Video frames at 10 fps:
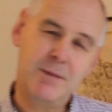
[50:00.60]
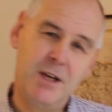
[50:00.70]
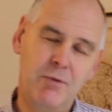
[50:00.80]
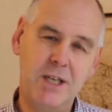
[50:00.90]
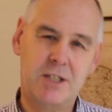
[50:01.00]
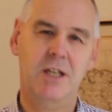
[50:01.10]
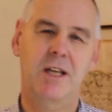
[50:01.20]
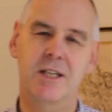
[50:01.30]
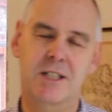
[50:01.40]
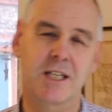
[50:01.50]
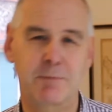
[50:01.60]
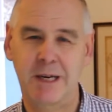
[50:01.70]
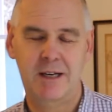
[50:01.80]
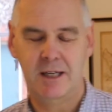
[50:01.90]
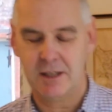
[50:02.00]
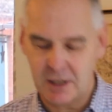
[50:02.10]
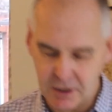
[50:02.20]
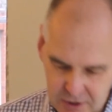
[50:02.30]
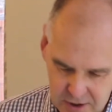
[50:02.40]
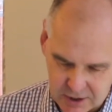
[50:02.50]
in recent years, there's been another
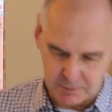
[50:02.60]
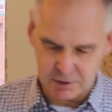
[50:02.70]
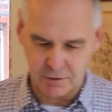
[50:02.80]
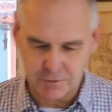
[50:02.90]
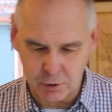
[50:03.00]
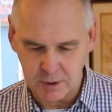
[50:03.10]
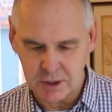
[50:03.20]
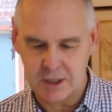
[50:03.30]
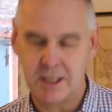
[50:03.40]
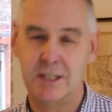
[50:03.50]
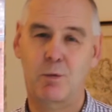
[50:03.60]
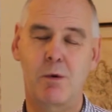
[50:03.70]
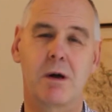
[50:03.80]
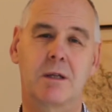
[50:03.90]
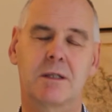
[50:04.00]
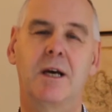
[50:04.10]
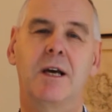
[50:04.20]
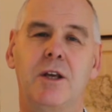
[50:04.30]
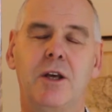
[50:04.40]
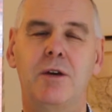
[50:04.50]
news that's come to the fore, which is this word
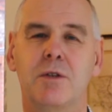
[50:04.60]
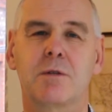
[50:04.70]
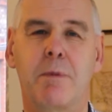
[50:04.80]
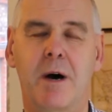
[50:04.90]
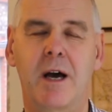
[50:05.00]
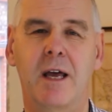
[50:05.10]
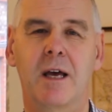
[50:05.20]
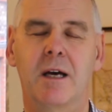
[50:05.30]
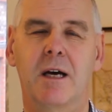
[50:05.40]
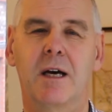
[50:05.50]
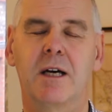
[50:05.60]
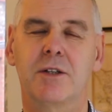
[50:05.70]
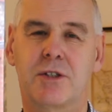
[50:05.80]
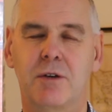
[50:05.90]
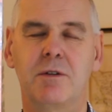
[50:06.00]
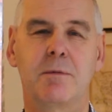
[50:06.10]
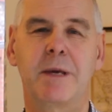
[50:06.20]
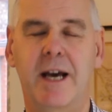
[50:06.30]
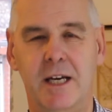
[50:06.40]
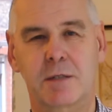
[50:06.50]
used by
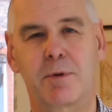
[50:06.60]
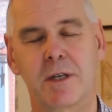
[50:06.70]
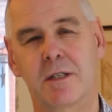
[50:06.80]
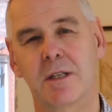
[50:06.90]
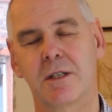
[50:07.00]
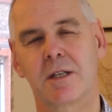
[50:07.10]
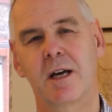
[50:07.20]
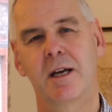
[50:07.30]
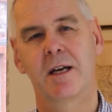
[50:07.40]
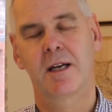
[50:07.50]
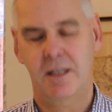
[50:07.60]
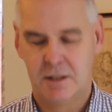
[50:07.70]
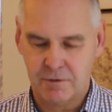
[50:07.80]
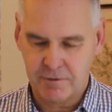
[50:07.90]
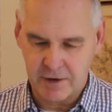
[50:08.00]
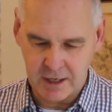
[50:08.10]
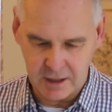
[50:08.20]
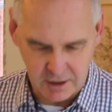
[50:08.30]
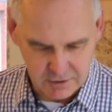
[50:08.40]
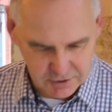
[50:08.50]
soon-to-be ex-presidents. It's fake
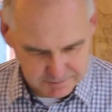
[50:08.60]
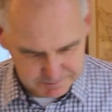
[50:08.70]
news.